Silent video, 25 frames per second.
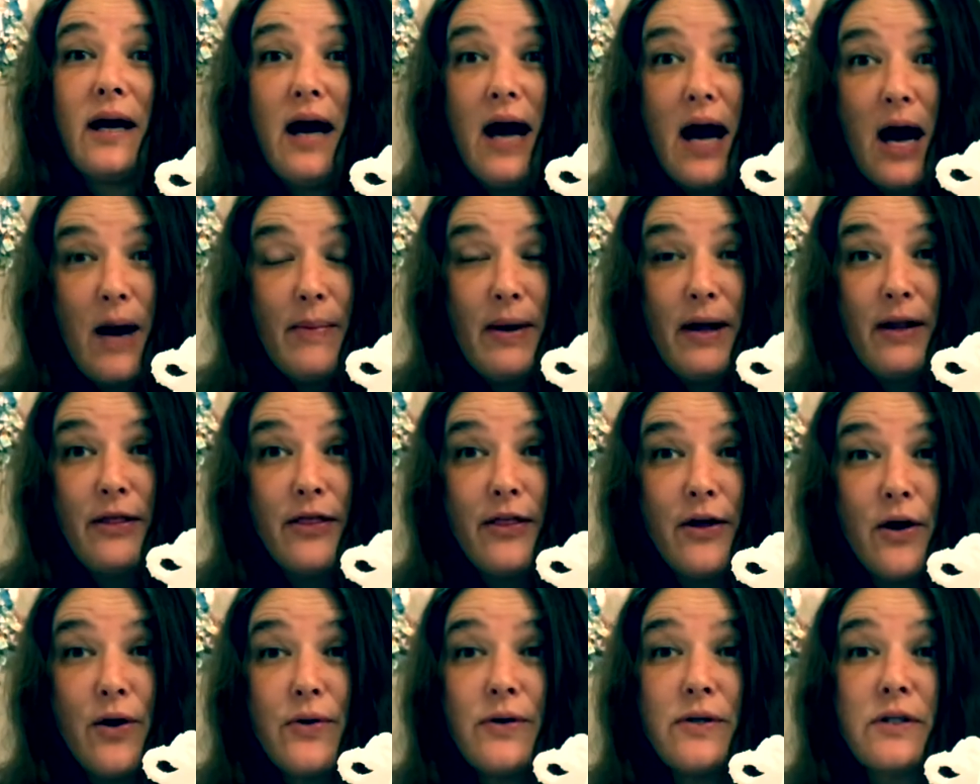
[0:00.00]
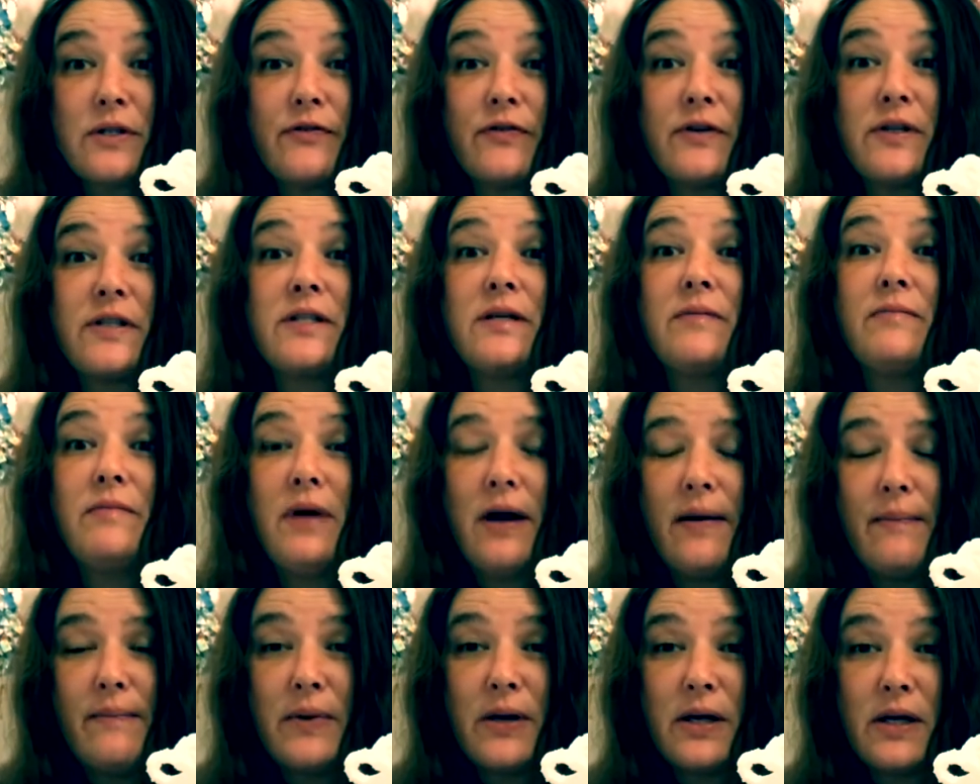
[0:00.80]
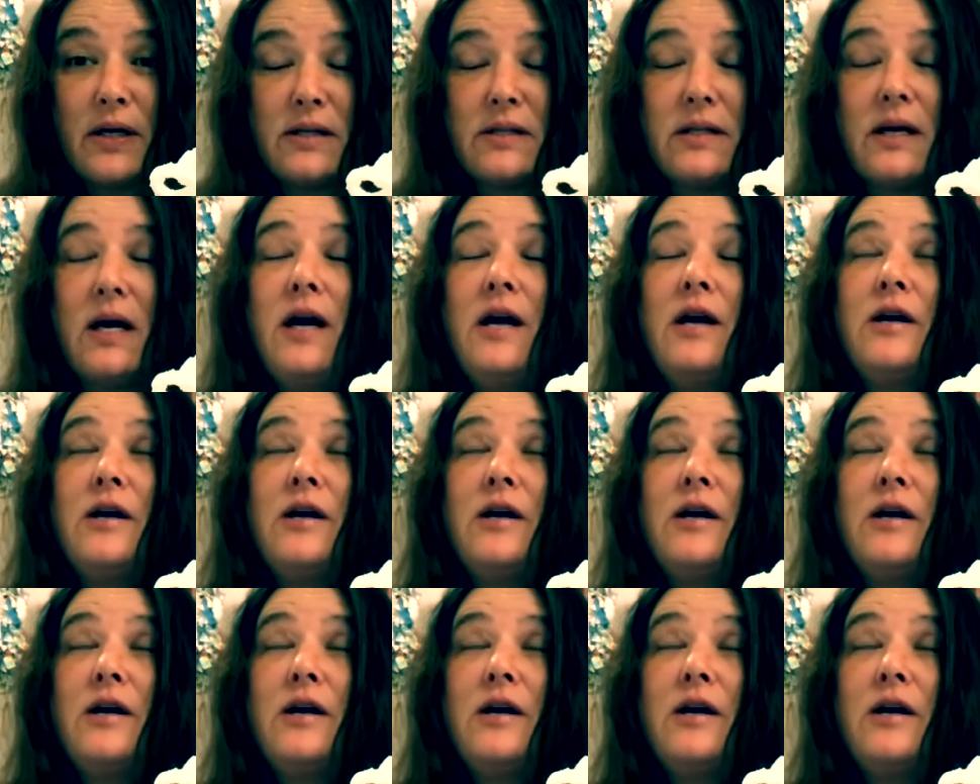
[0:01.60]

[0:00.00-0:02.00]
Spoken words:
How about those for some numbers?